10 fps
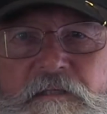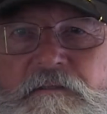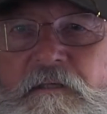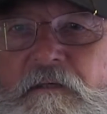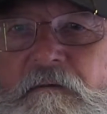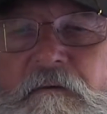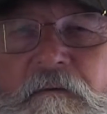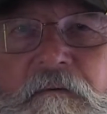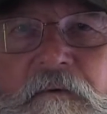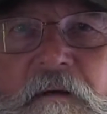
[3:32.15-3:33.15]
these
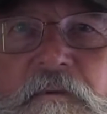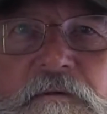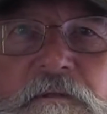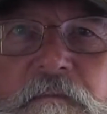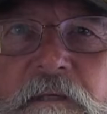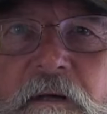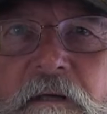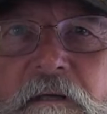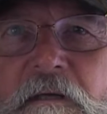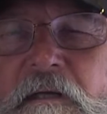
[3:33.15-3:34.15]
rainbows have been
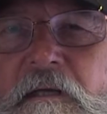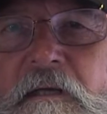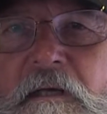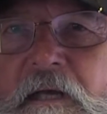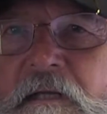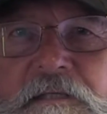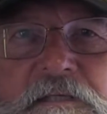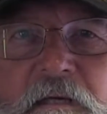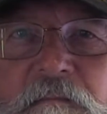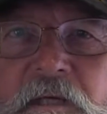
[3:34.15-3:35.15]
on it. And the
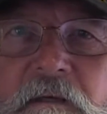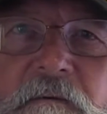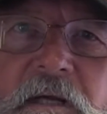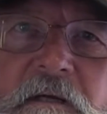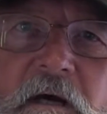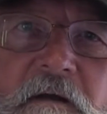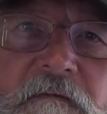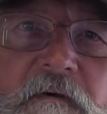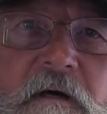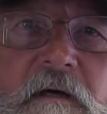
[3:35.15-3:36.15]
same thing, red dot
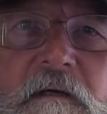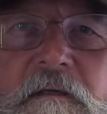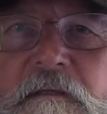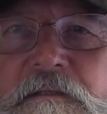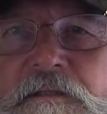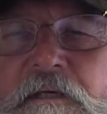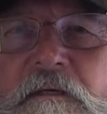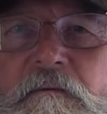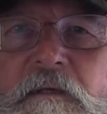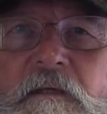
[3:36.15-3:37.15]
frog,
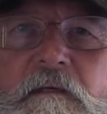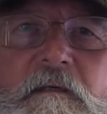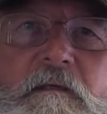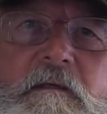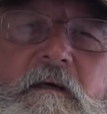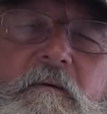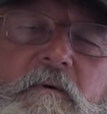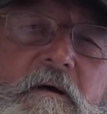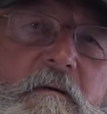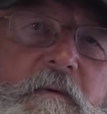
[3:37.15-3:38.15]
chicken wing, and
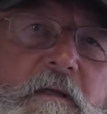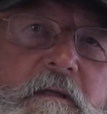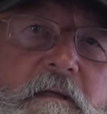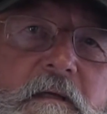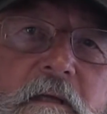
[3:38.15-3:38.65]
watermelon,